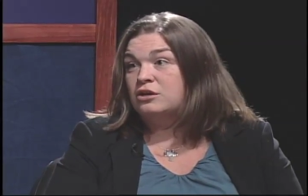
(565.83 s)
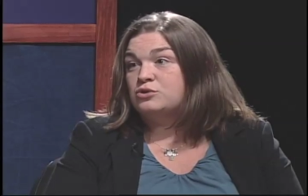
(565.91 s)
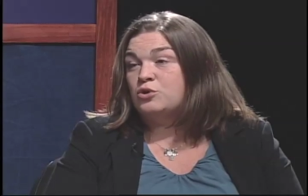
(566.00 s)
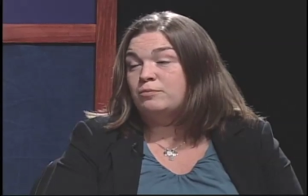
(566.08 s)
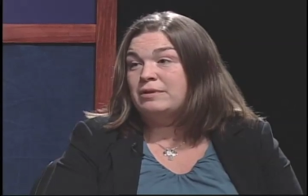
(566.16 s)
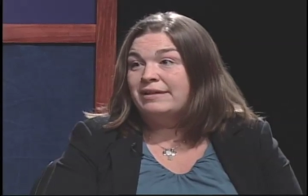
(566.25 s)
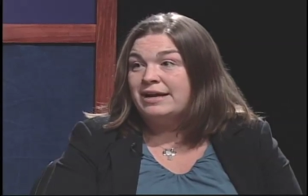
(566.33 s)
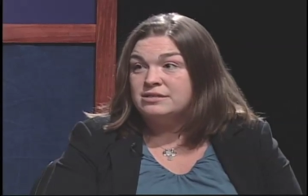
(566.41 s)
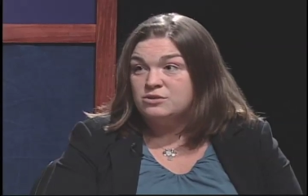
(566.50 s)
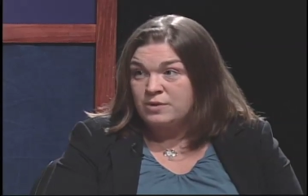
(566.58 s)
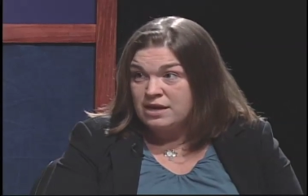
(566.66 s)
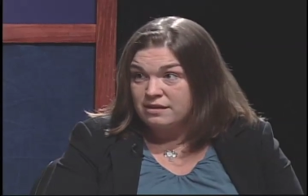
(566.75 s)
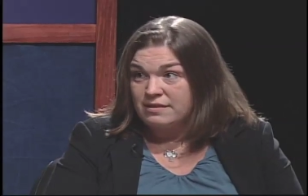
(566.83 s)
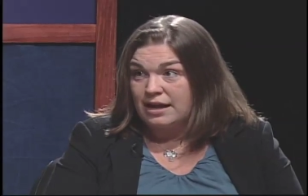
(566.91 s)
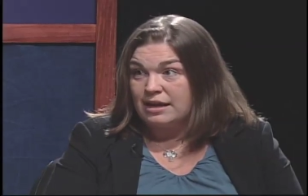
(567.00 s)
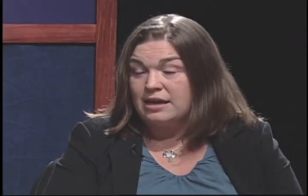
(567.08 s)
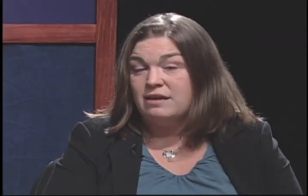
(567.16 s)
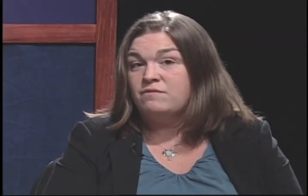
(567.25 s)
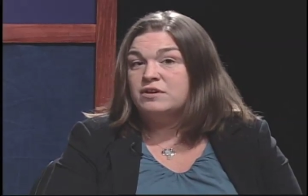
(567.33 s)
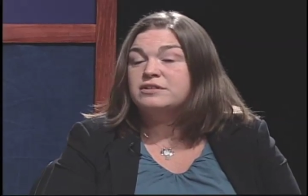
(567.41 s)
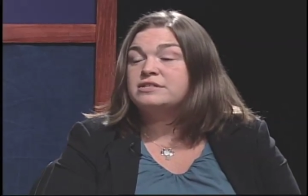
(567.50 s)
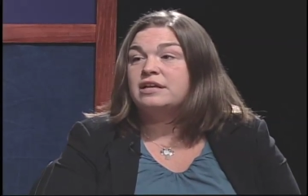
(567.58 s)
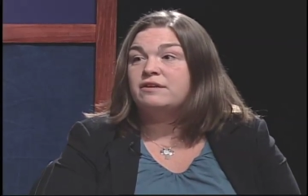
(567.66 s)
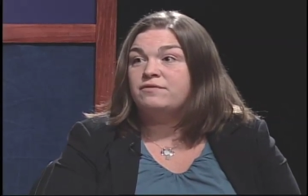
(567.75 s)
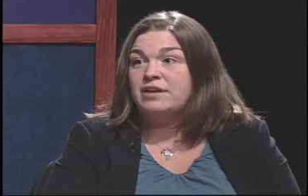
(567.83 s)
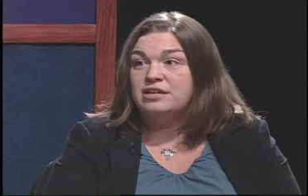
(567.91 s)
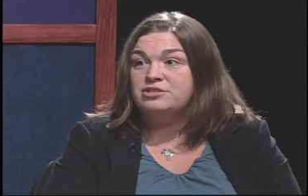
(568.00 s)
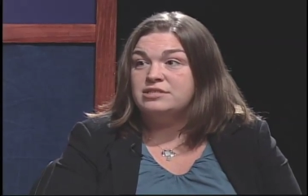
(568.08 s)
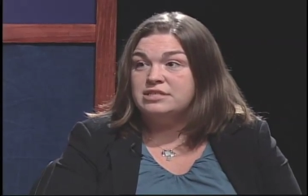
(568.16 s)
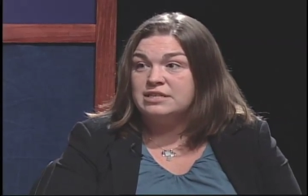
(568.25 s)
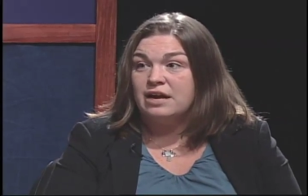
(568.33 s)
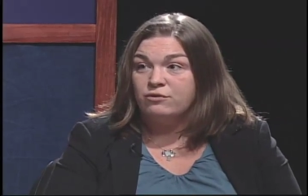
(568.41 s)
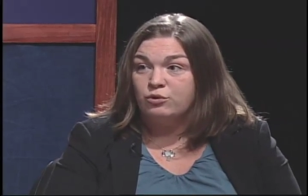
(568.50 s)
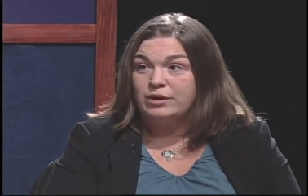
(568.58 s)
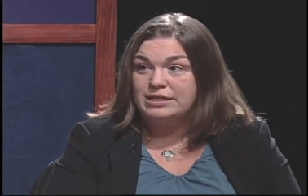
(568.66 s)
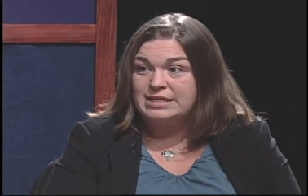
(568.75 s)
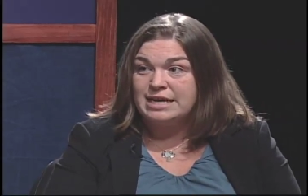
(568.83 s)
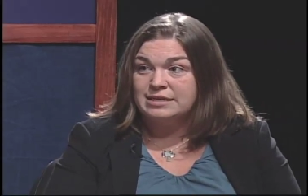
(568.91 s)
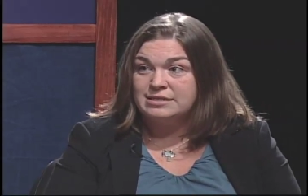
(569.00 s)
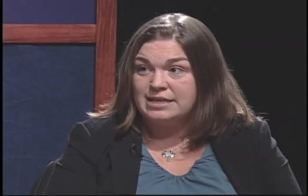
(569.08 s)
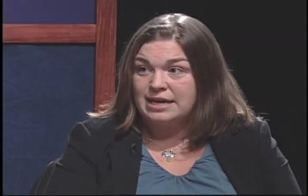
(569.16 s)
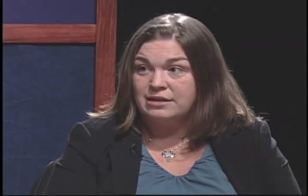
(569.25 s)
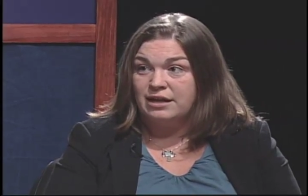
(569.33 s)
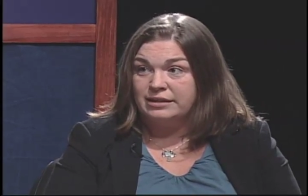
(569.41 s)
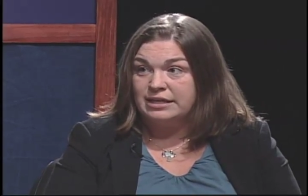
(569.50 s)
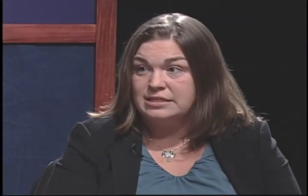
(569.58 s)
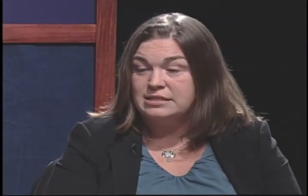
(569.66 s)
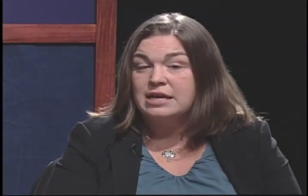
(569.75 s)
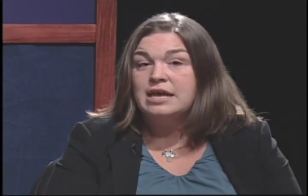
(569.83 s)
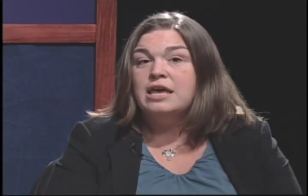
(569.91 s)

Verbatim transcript: told me last week that he feels that if the agency is ever going to take a stand on this,